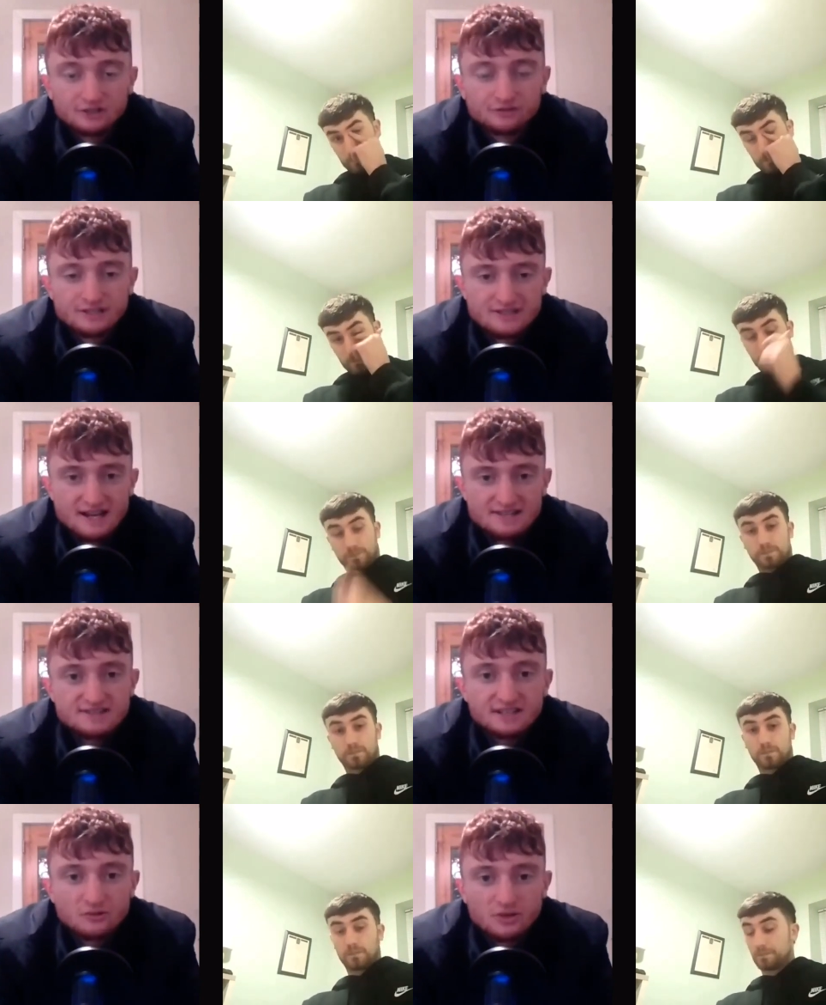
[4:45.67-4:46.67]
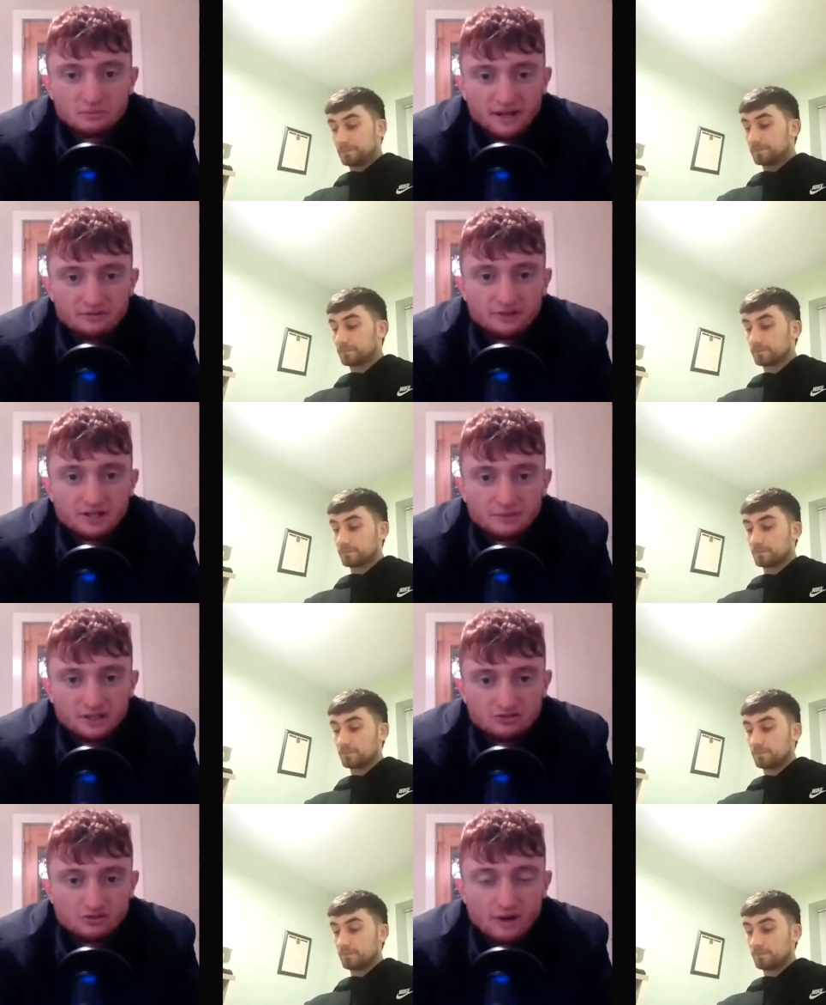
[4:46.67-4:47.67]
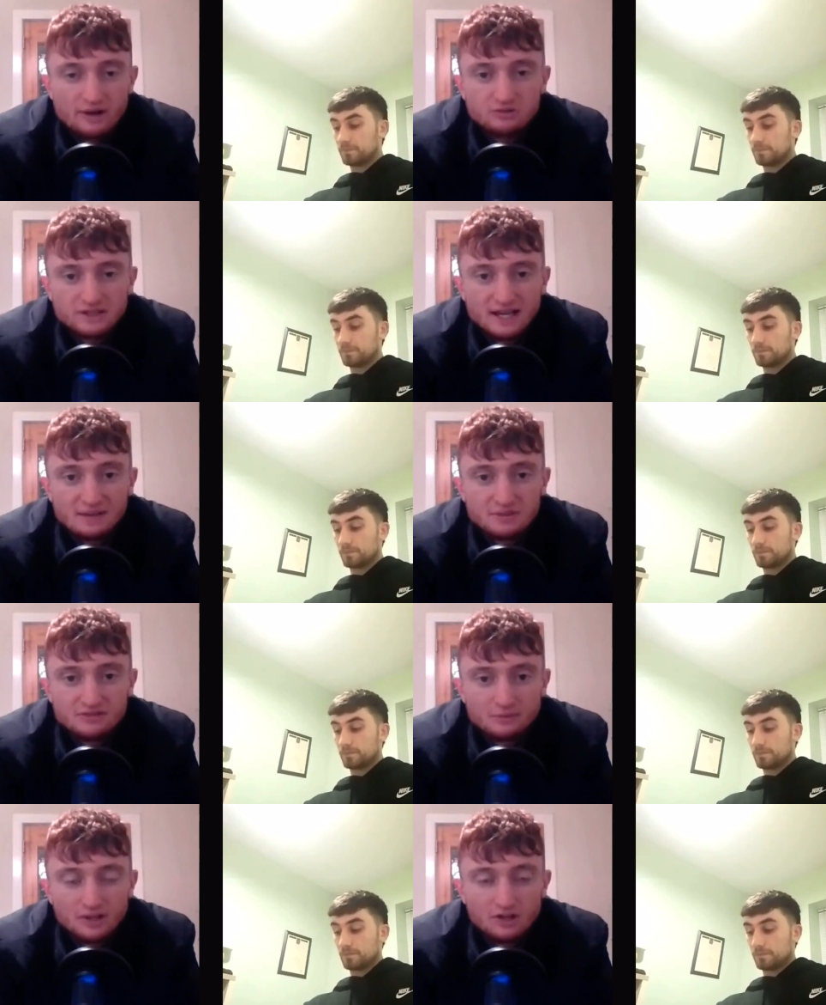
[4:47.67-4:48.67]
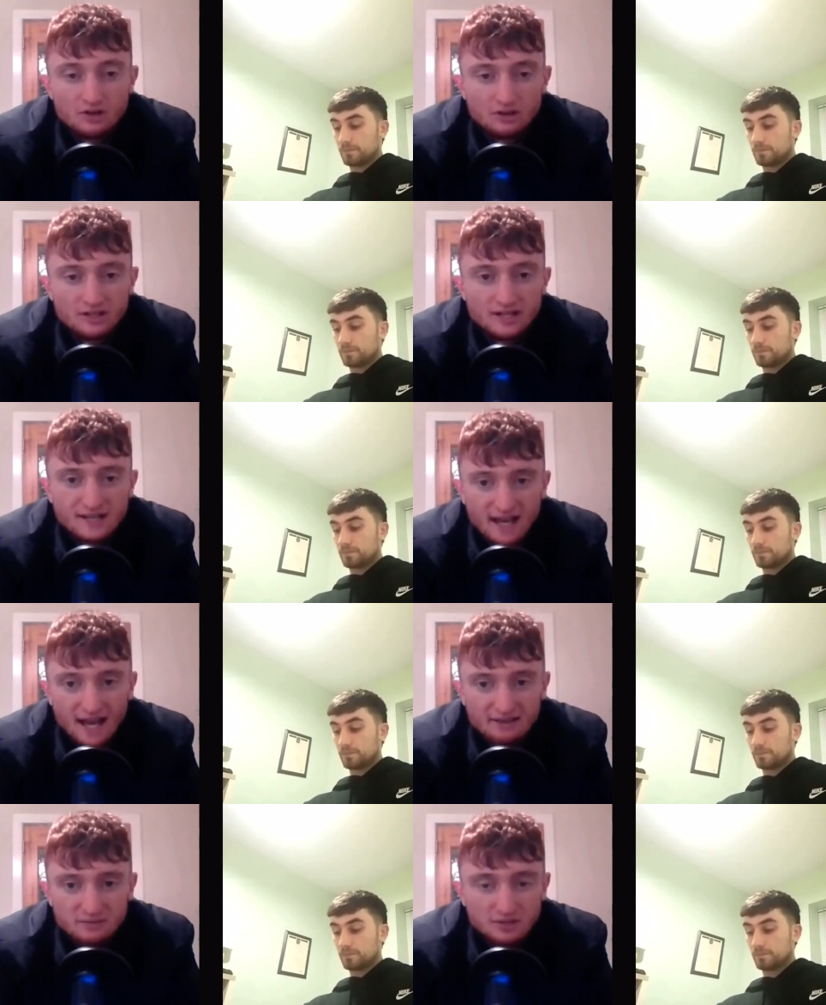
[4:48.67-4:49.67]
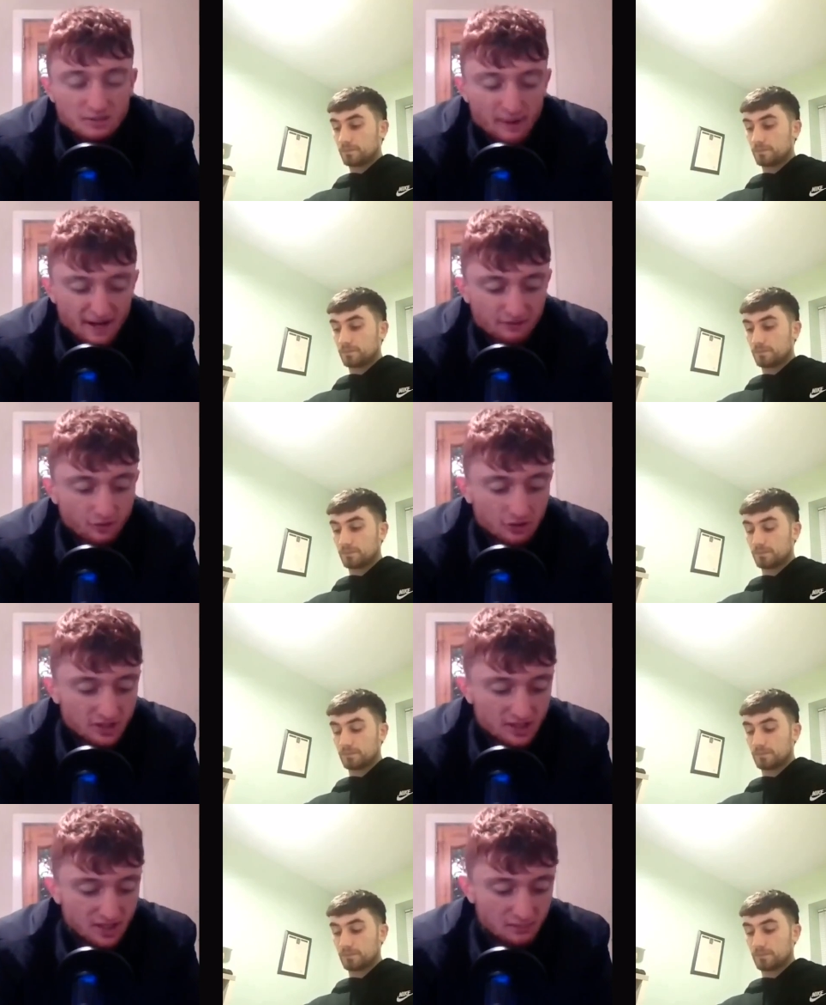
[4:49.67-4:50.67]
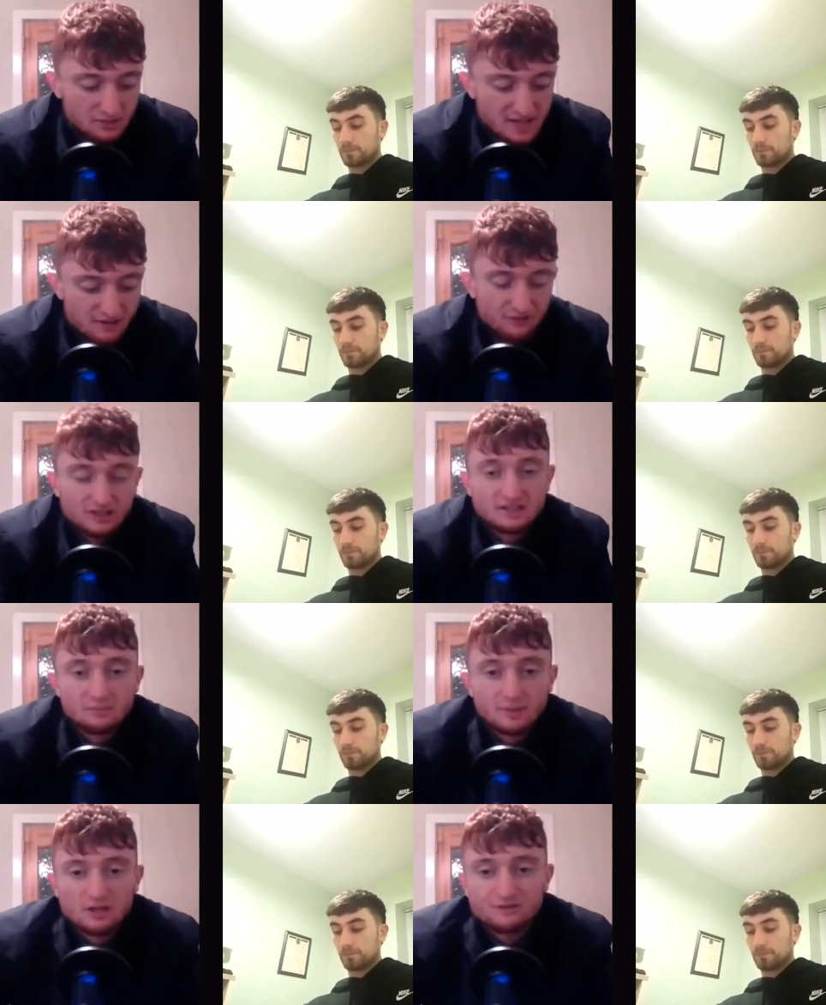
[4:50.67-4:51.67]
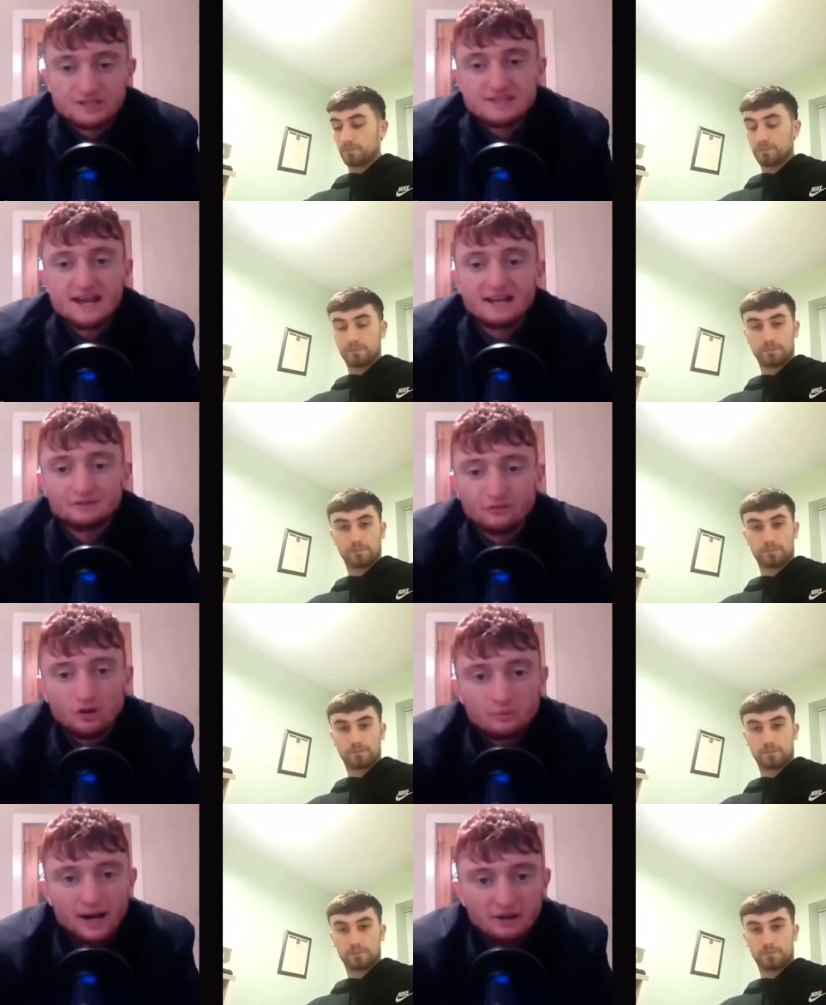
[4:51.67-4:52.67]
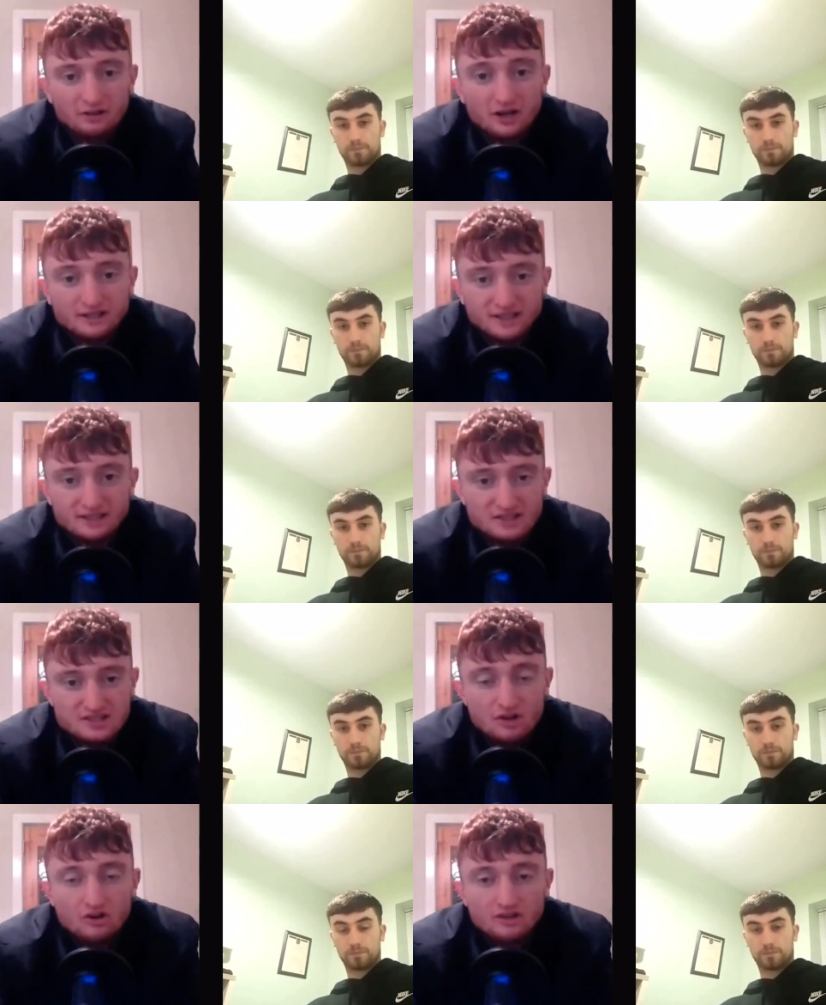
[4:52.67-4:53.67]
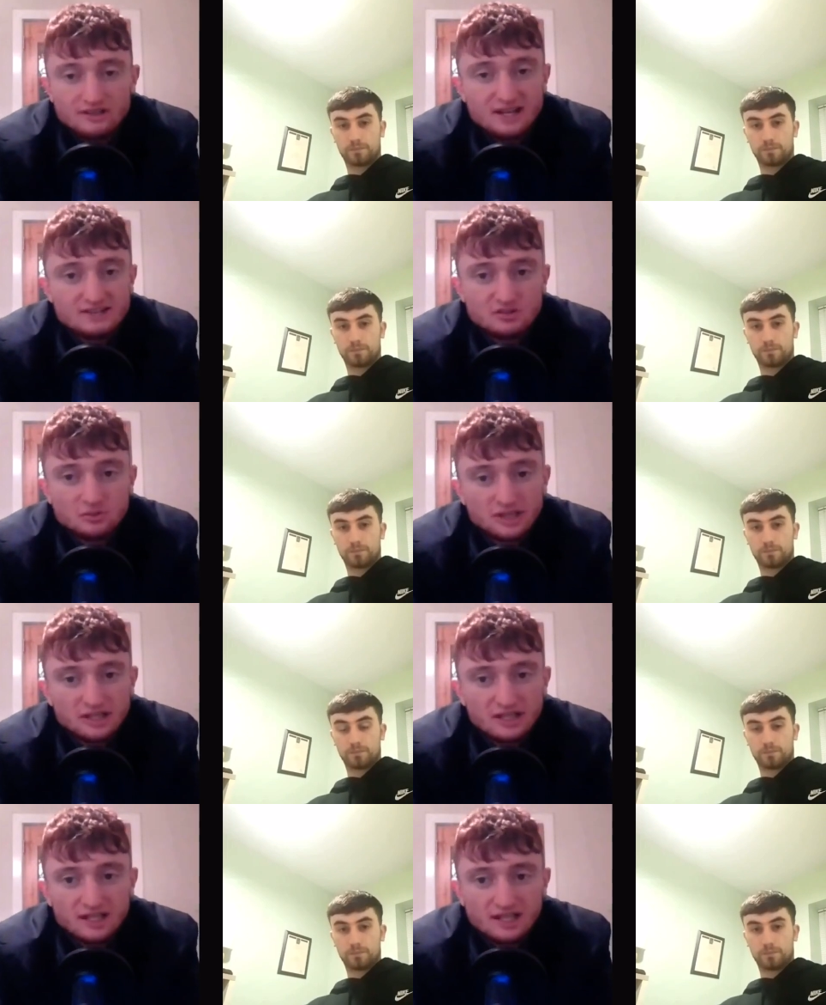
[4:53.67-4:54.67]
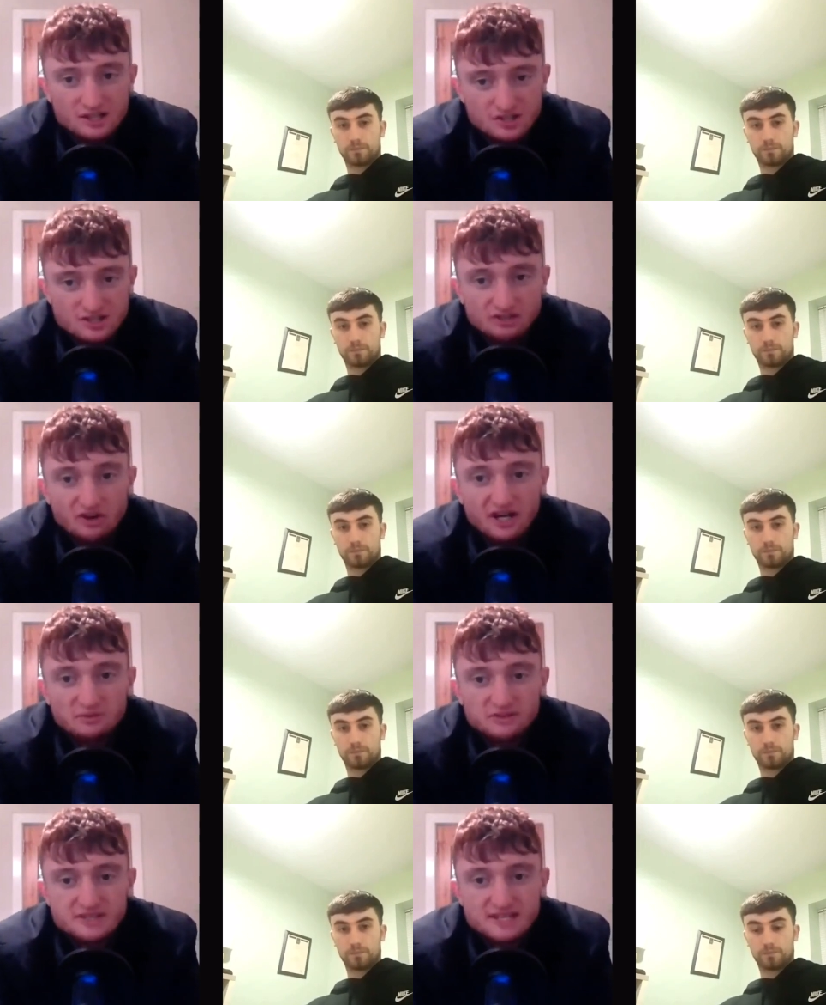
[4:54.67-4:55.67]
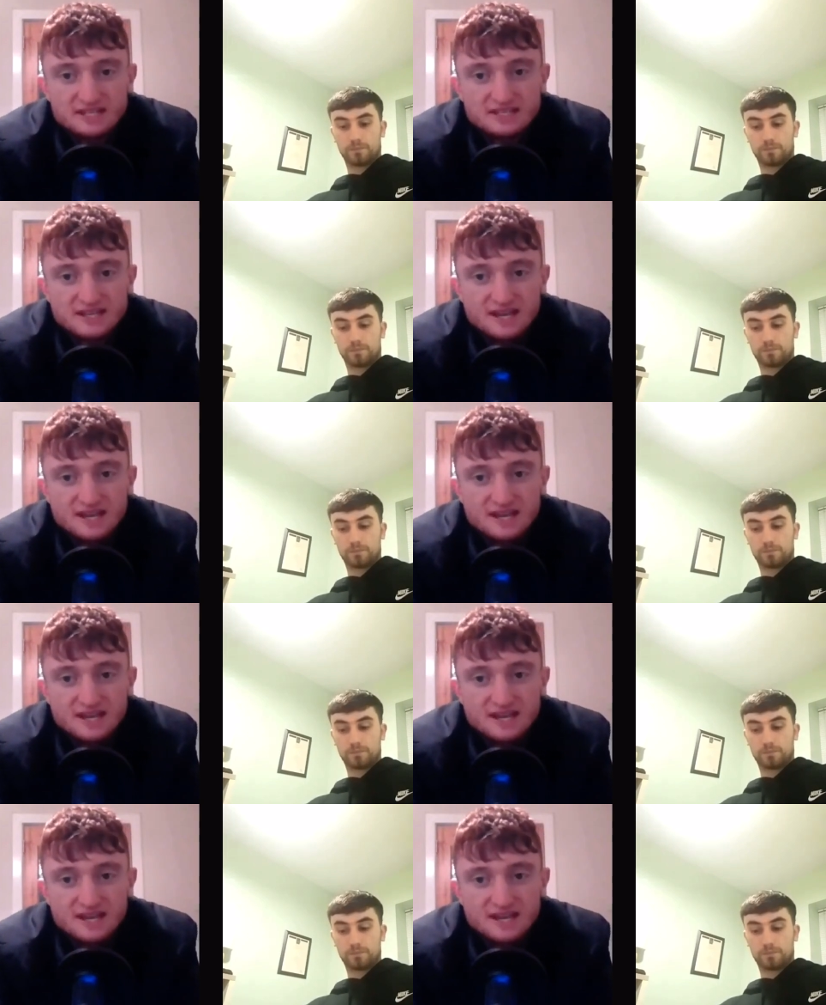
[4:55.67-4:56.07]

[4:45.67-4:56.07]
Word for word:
Speaker 1: looked fantastic at wing back for Limerick throughout the game, even when Cork had them on the back foot. But definitely a perfect start for Pat Ryan, and then the score at the end to win it. Just incredible scenes.